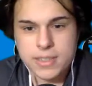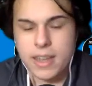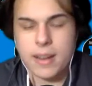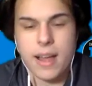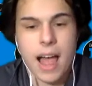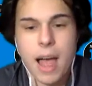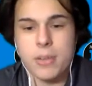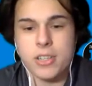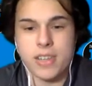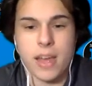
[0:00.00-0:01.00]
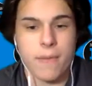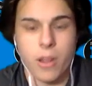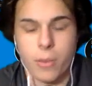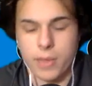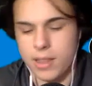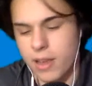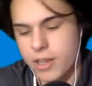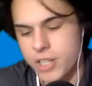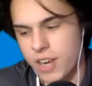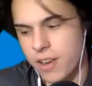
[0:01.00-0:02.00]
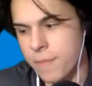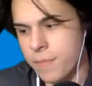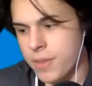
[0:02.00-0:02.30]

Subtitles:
that, I'm just not following that logic.